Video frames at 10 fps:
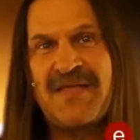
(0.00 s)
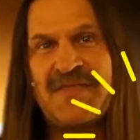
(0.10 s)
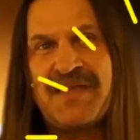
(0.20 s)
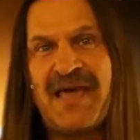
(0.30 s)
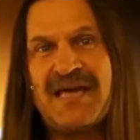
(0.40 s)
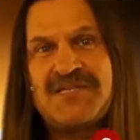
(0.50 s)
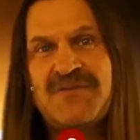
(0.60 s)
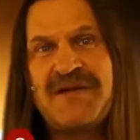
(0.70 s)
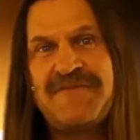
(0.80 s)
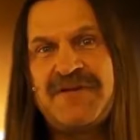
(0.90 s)
the
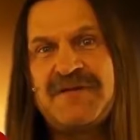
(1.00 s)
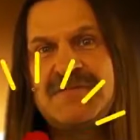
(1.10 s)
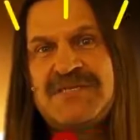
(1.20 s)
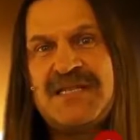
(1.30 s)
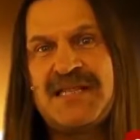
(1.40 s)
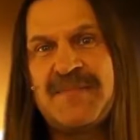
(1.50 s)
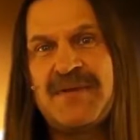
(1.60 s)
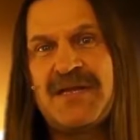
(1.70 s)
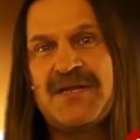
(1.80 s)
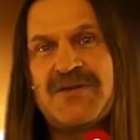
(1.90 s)
X-ray frequency
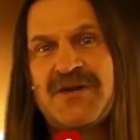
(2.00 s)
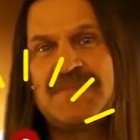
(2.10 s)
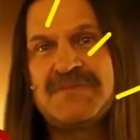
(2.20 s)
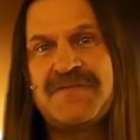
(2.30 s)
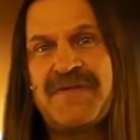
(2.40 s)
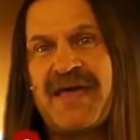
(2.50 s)
limit in terms of